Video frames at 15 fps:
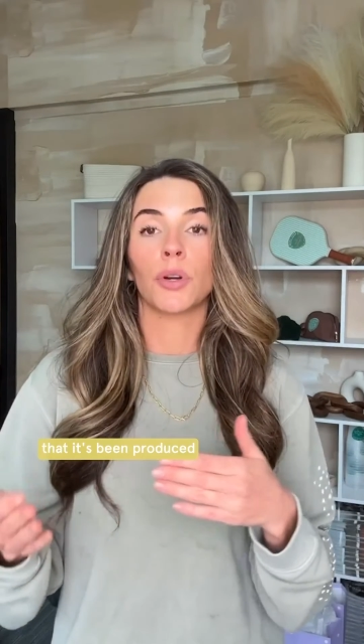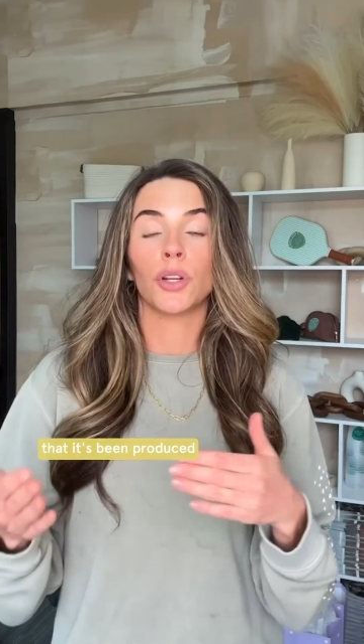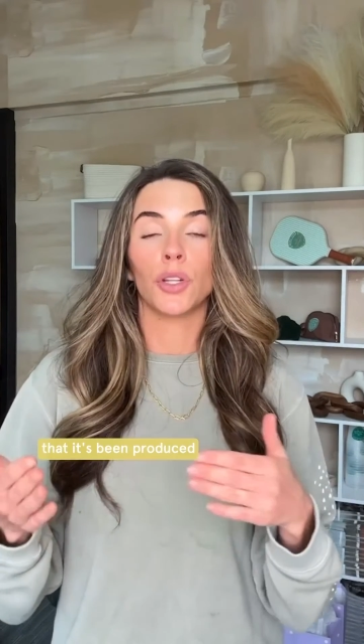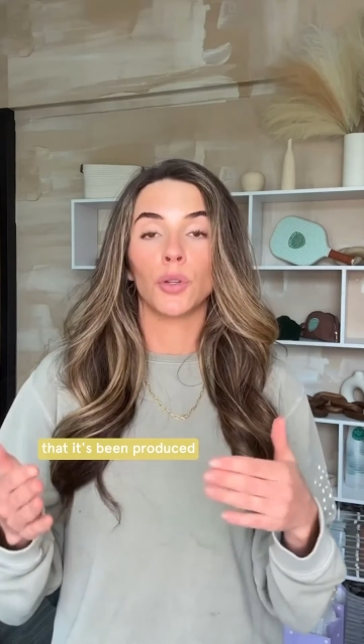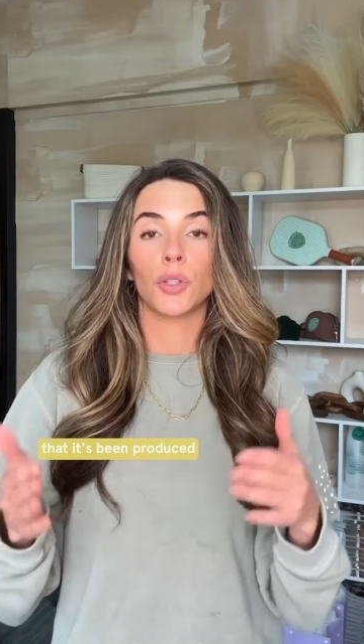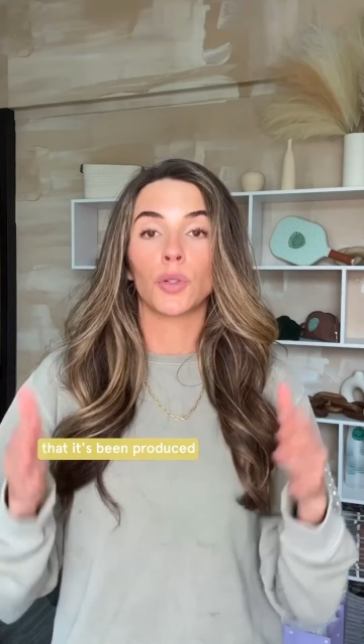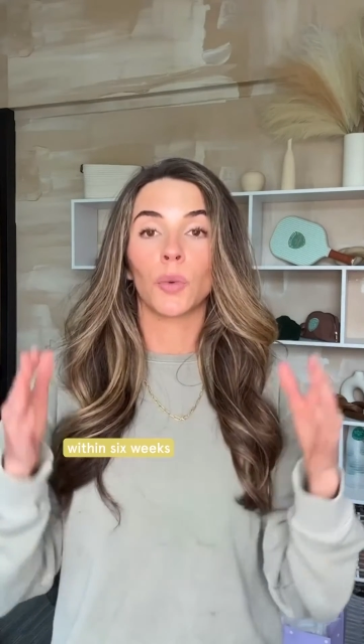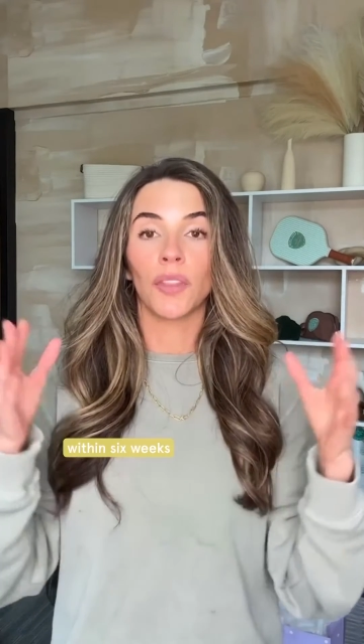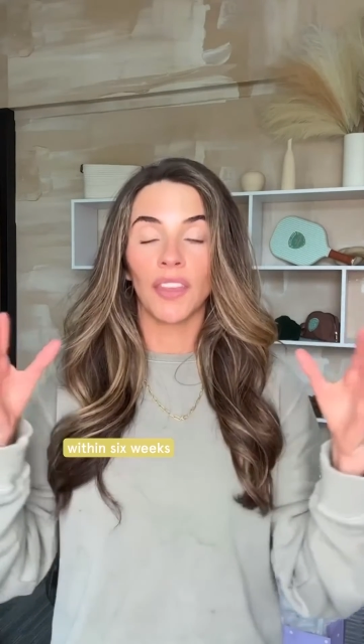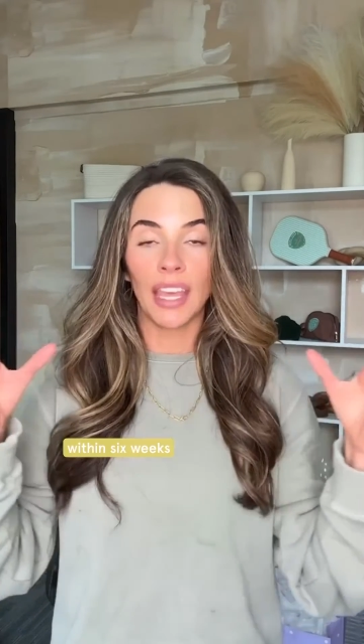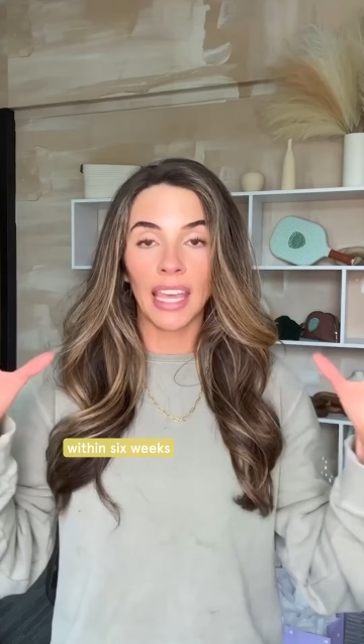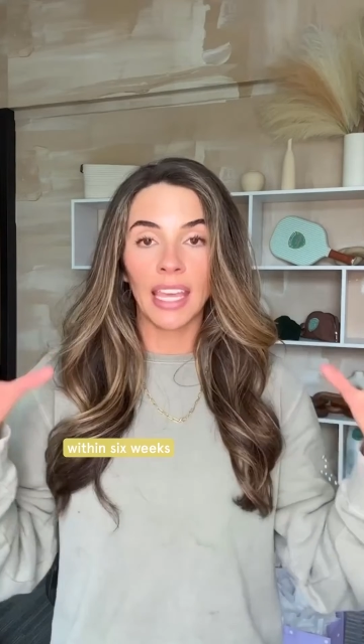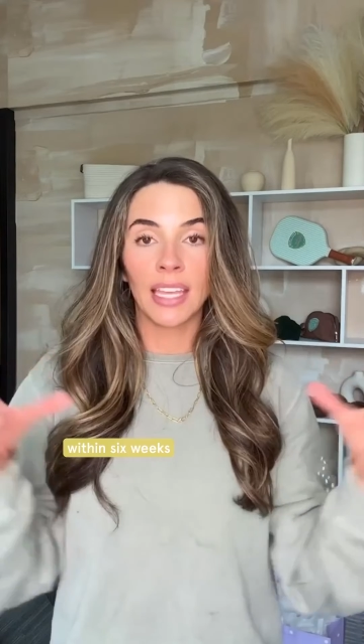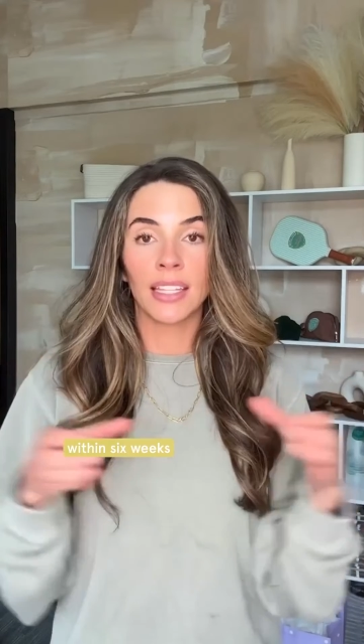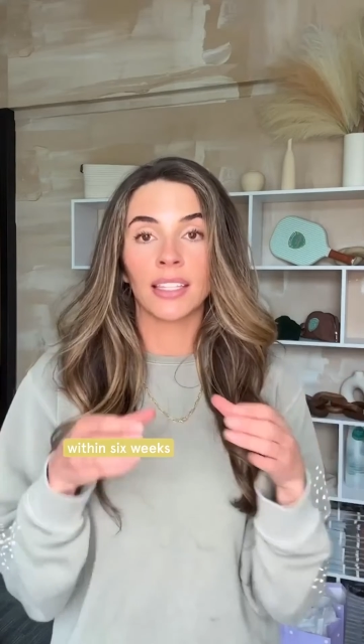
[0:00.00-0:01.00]
produced
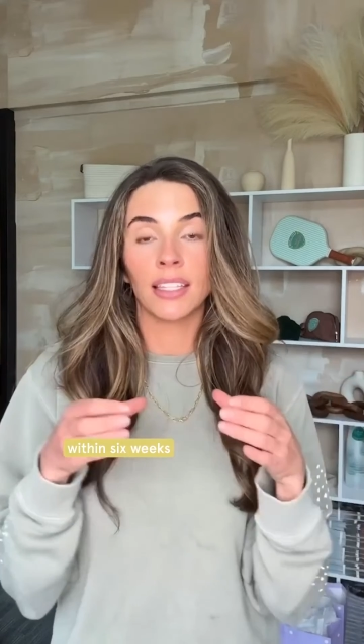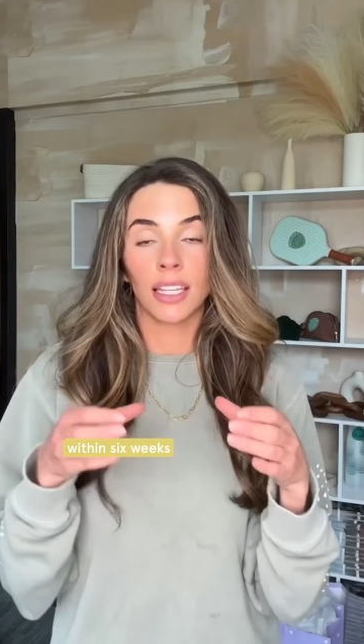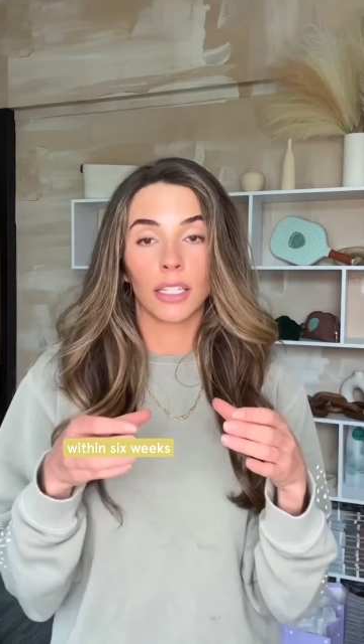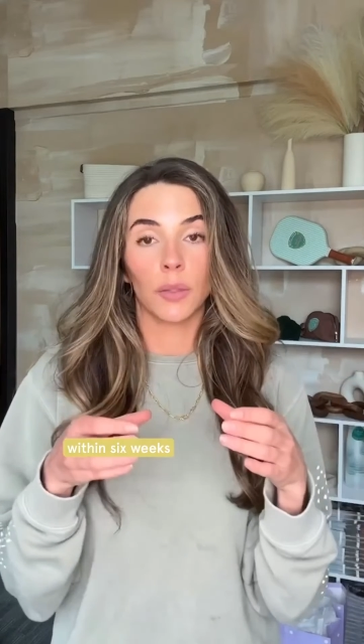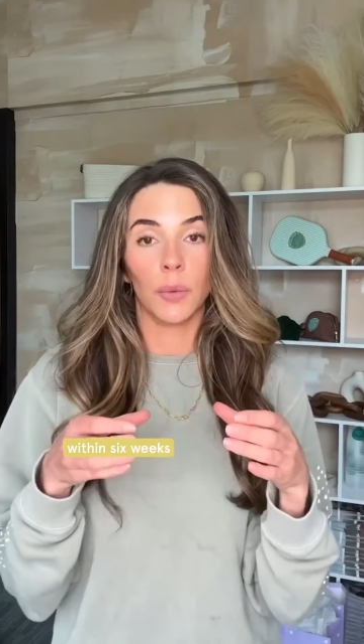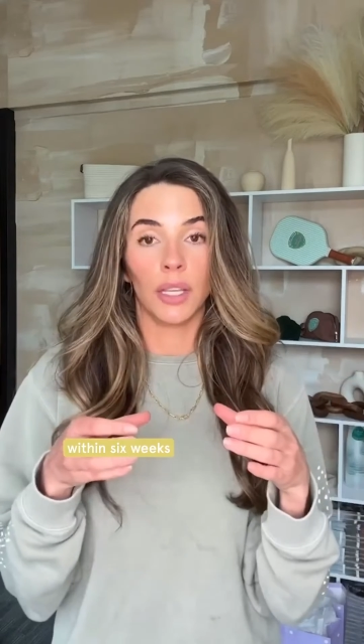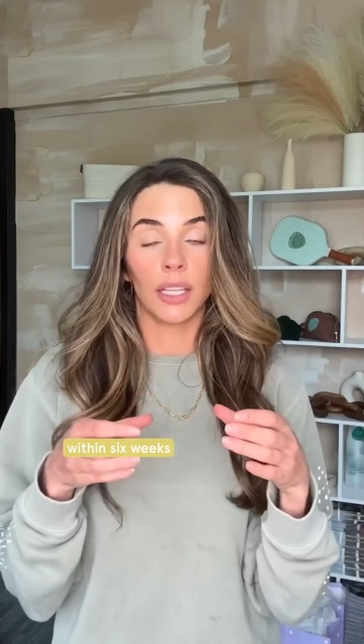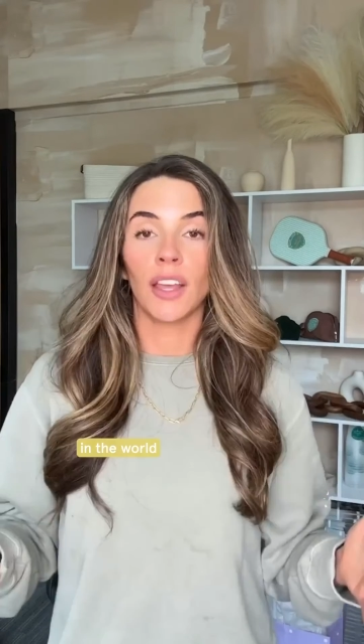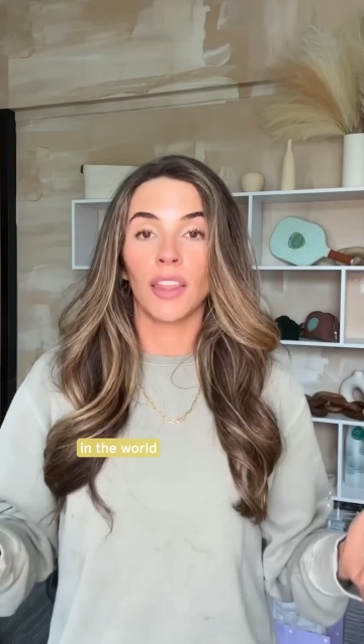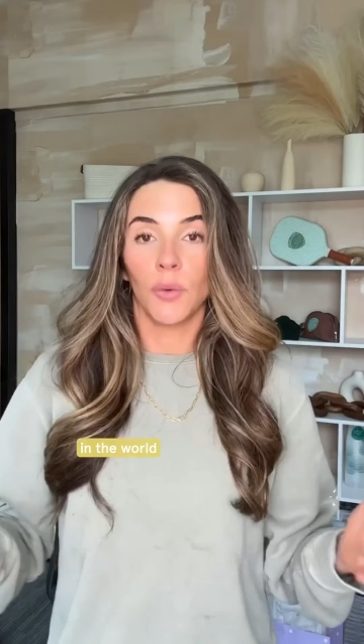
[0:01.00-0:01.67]
within six weeks.